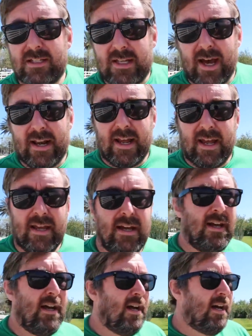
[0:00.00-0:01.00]
got a,
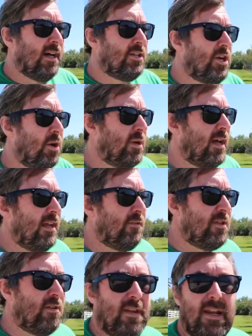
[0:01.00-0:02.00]
a donut,
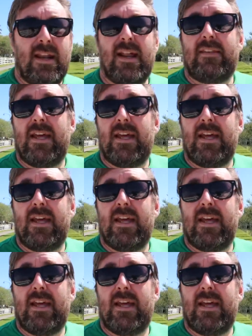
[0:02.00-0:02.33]
even though they did, not,